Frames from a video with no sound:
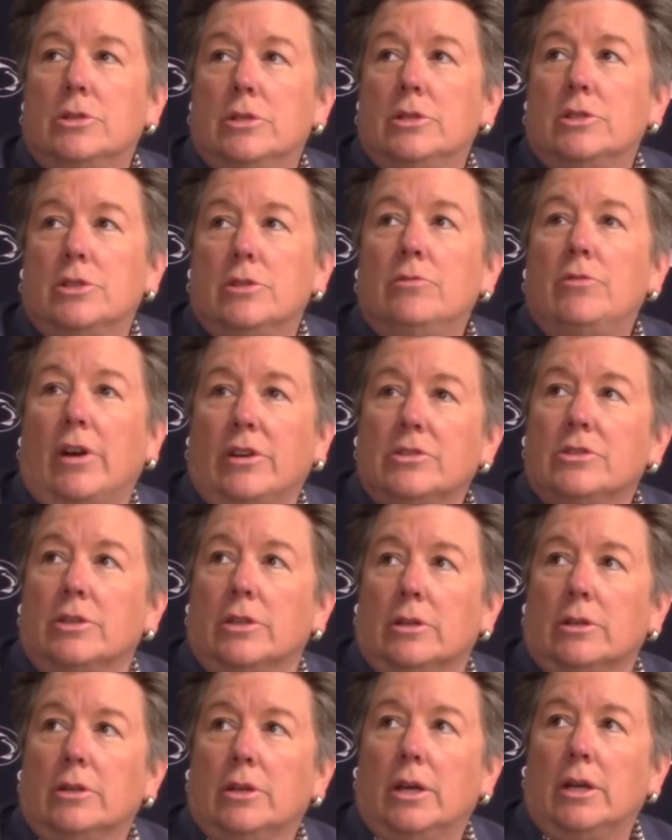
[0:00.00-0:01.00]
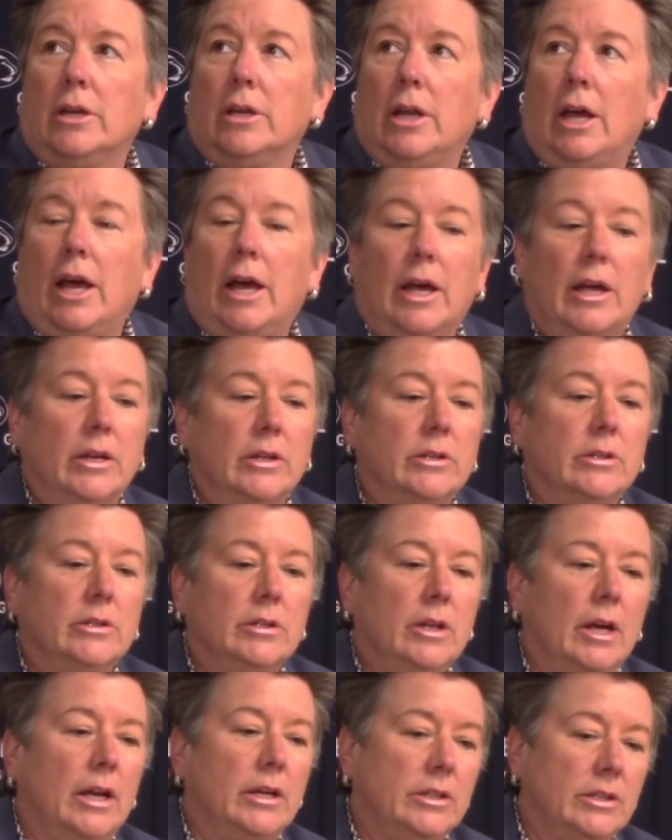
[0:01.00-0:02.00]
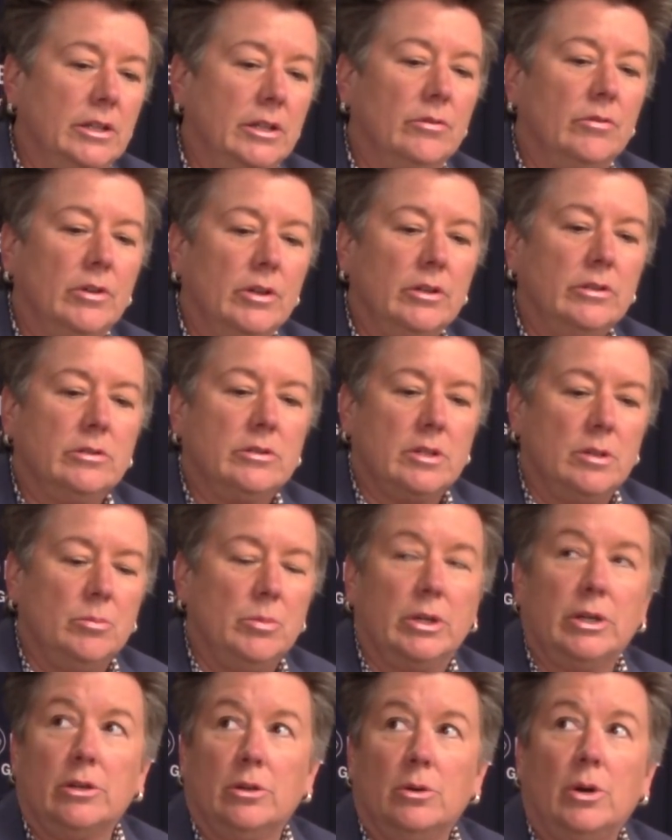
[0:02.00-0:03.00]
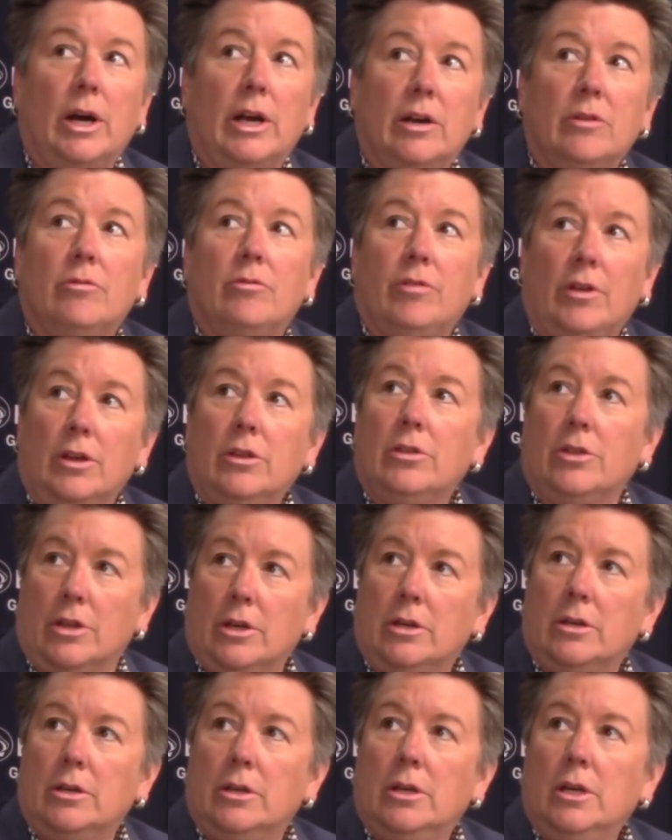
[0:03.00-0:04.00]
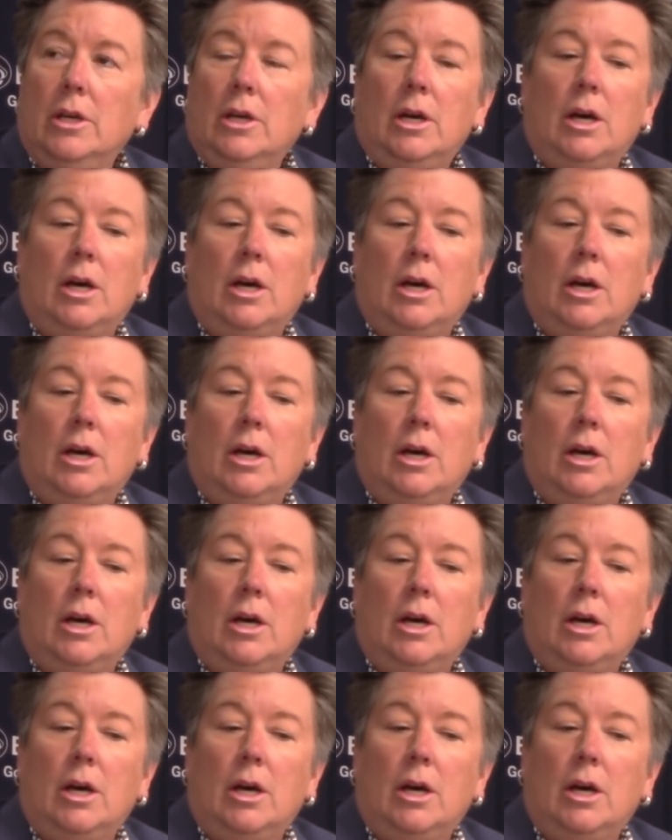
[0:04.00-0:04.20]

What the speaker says: investing and giving somebody who I had faith in